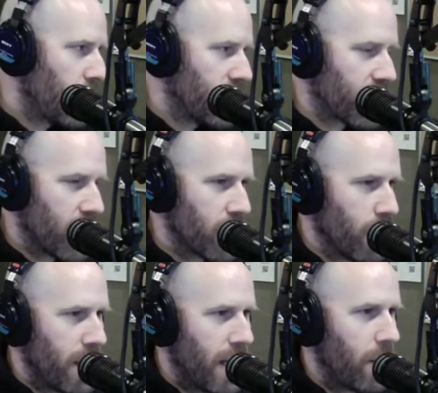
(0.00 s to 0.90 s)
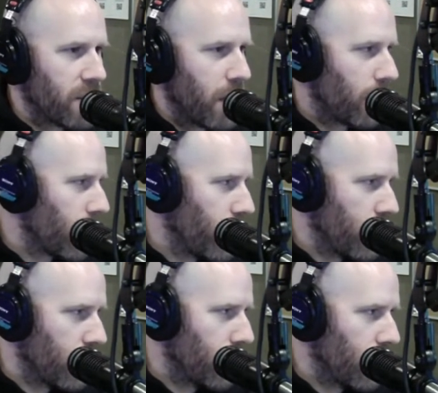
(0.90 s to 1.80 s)
the discussion right now is how
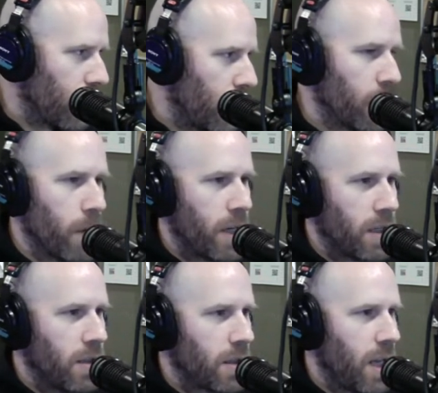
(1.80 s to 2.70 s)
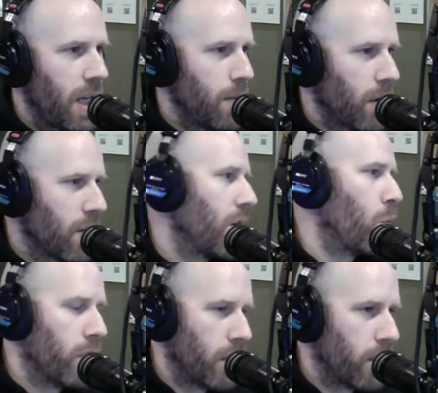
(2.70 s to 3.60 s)
great of a underrated candy bar
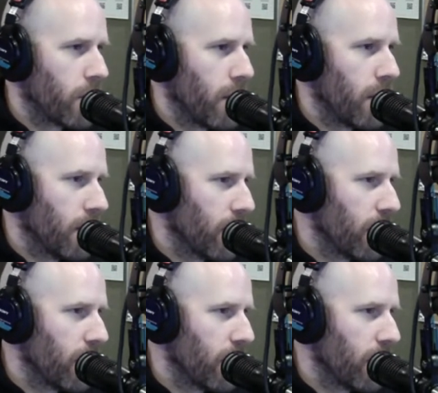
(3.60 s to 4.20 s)
that 100 grand is.